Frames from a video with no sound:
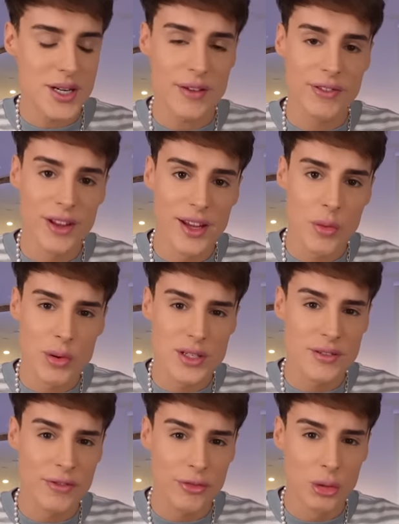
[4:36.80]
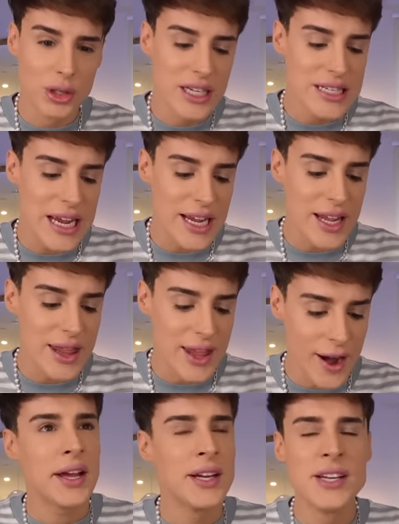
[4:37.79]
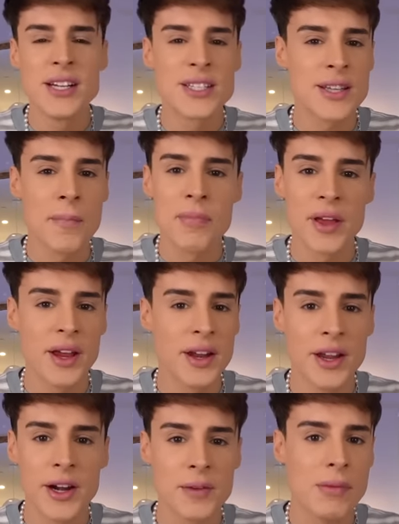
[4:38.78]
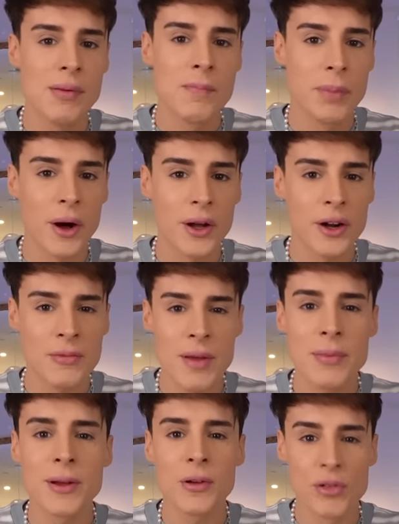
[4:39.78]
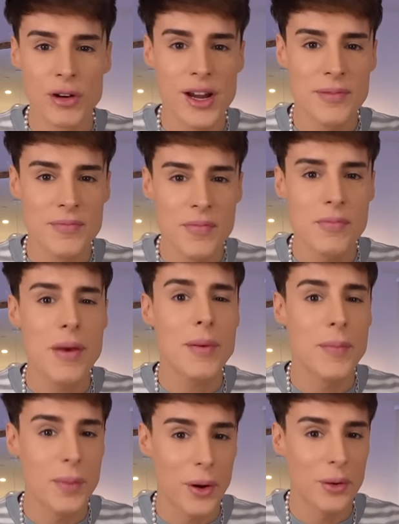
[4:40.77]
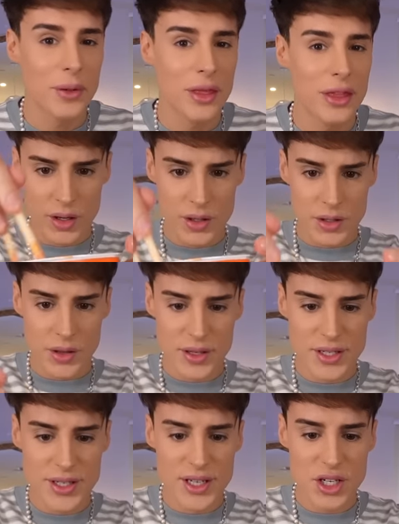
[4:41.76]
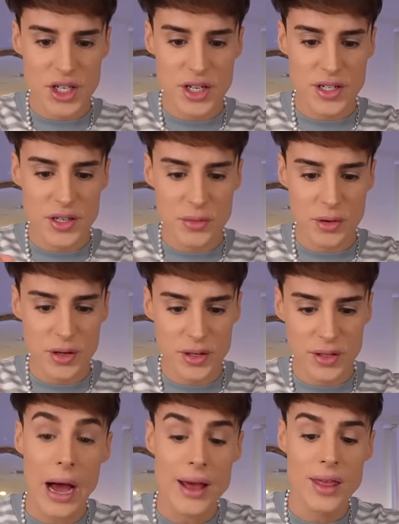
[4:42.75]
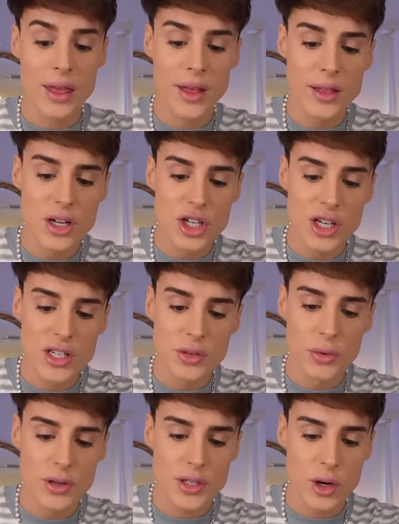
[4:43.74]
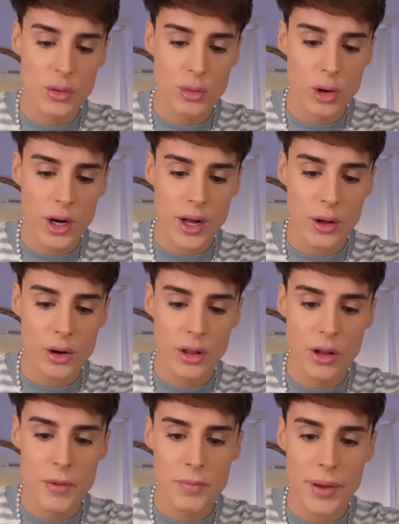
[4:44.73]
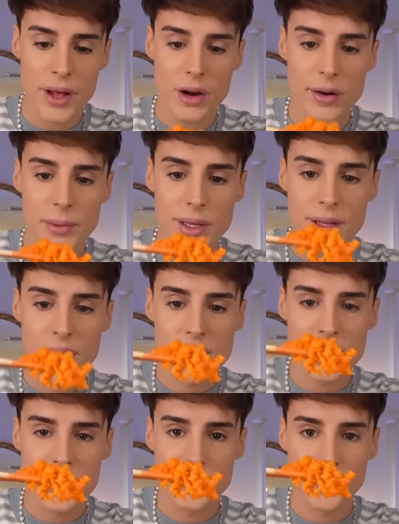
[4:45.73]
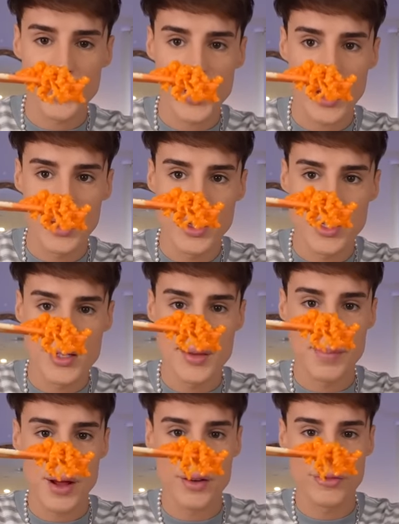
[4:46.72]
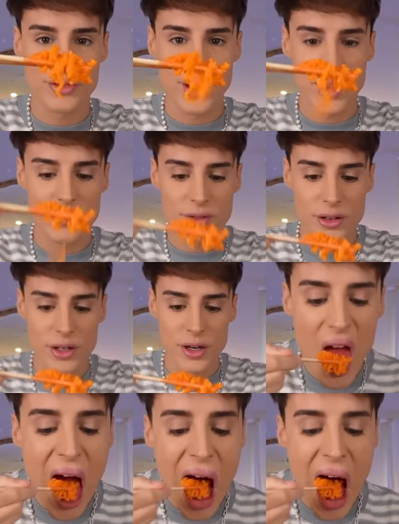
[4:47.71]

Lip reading: I feel like it wasn't fully taken there. It needed something here. Maybe butter, maybe cream, maybe both. So this is the cheesy one. I think the cheesy ones are gonna work out a lot better because I think this is a better flavor.